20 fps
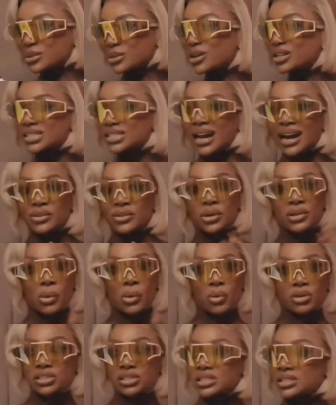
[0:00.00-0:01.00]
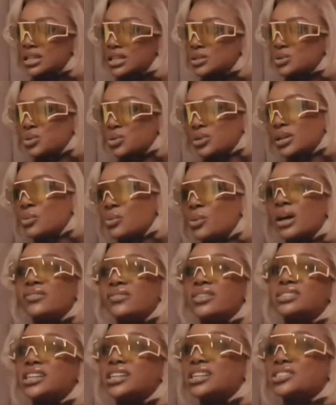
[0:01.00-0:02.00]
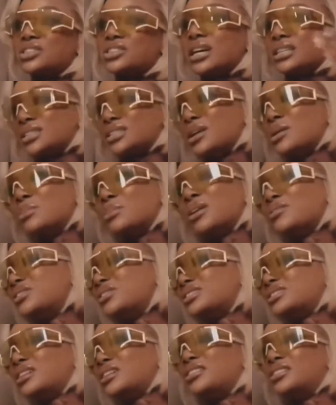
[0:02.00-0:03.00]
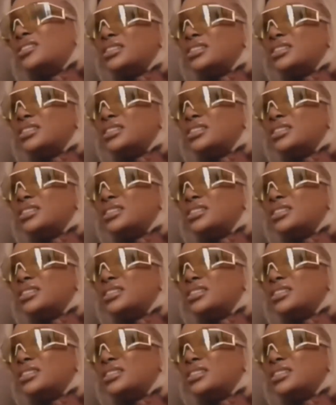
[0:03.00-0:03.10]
Because I know that when she starts talking, whatever jazz she has in her mouth is